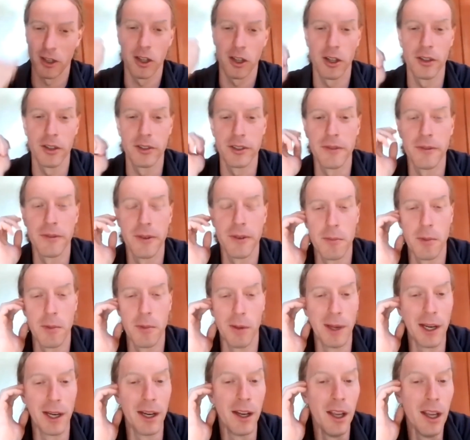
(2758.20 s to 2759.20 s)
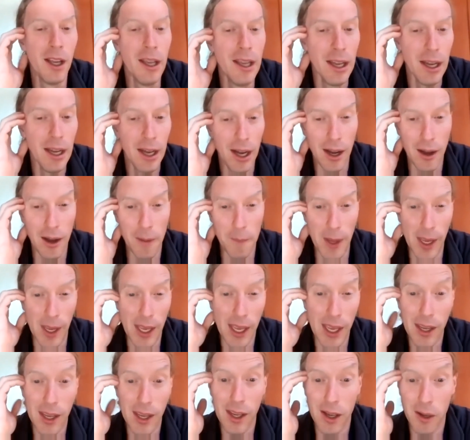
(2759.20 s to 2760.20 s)
close it for the moment. Um,
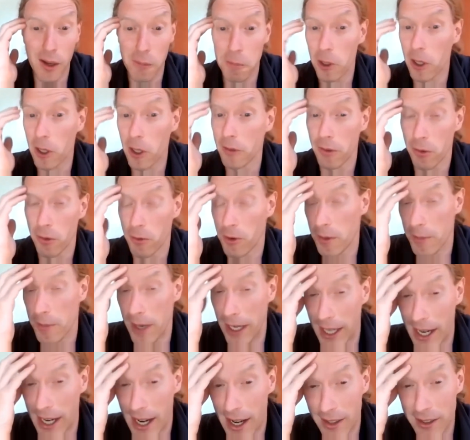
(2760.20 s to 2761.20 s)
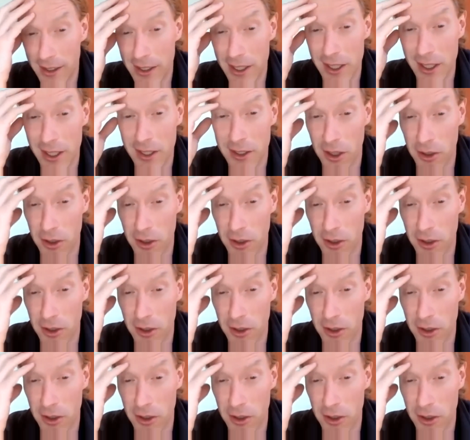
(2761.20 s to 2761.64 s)
a, a plug for one of my colleagues,